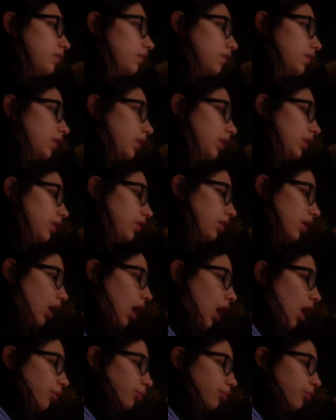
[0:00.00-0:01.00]
The
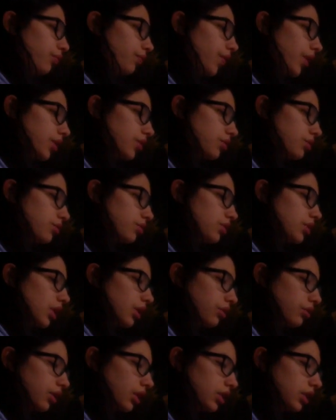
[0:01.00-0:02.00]
autoinfections
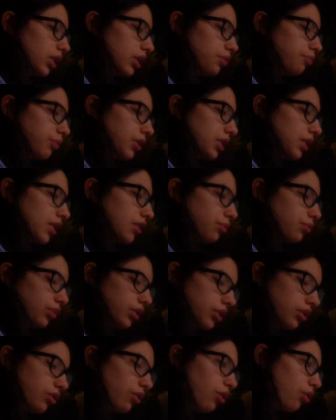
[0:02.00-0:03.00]
thyroiditis present
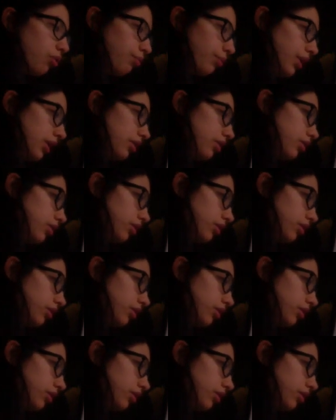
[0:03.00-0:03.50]
with a normal